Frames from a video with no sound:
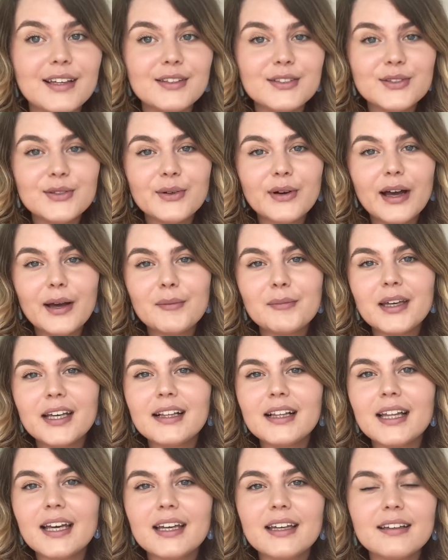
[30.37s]
so I
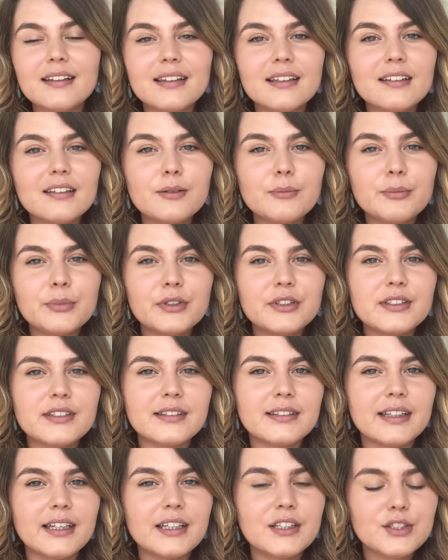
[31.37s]
made like a little
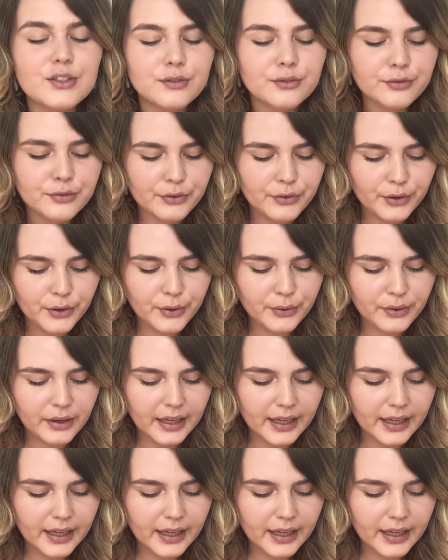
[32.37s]
presentation for you